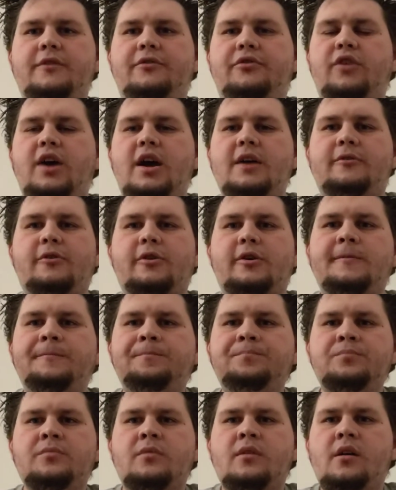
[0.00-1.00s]
flavor,
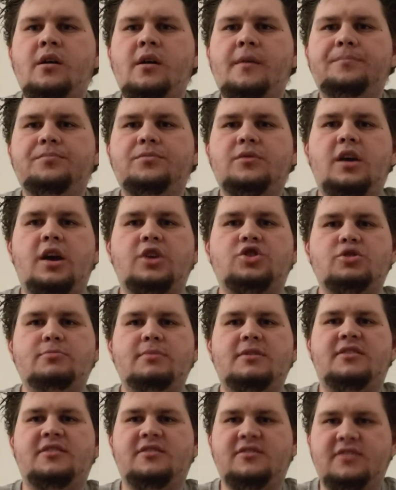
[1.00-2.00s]
it should
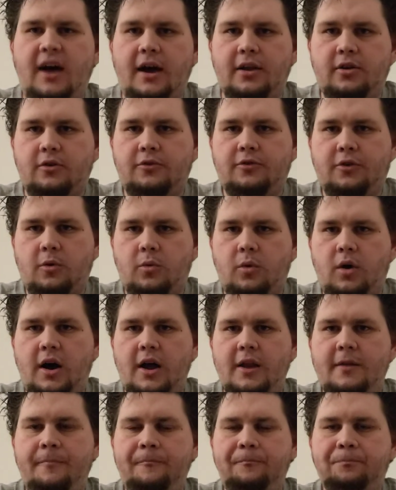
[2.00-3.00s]
be subtle for one,